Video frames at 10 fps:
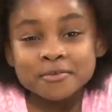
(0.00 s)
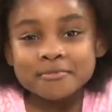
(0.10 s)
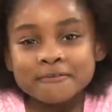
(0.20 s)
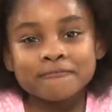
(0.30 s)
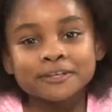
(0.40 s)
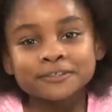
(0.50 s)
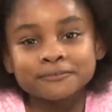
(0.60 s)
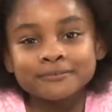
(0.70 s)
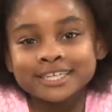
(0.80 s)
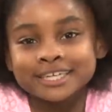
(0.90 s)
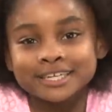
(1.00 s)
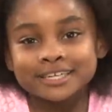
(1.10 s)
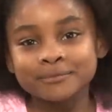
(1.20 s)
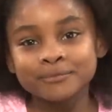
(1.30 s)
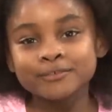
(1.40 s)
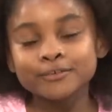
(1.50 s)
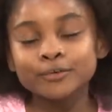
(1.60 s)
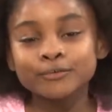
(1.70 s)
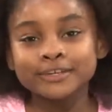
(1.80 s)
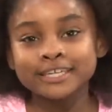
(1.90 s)
All my friends read it and we
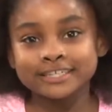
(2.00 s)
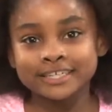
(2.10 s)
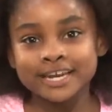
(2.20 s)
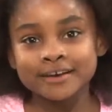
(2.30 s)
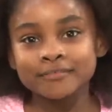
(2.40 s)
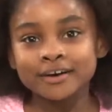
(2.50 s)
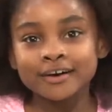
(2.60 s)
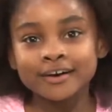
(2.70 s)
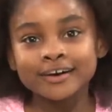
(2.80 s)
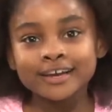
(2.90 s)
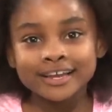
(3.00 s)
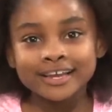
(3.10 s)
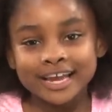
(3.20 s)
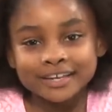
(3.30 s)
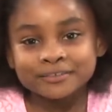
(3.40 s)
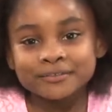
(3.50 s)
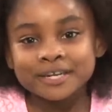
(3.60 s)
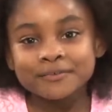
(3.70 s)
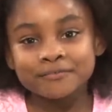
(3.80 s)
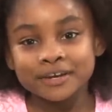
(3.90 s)
all read it together and it's
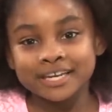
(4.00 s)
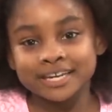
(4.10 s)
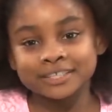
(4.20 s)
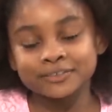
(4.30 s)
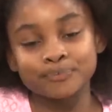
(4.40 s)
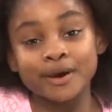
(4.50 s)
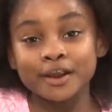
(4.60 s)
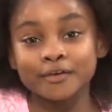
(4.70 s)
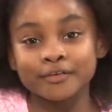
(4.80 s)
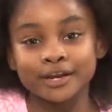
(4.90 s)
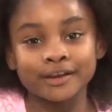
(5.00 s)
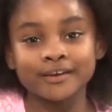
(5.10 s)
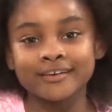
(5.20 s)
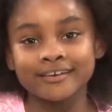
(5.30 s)
really funny and inspiring.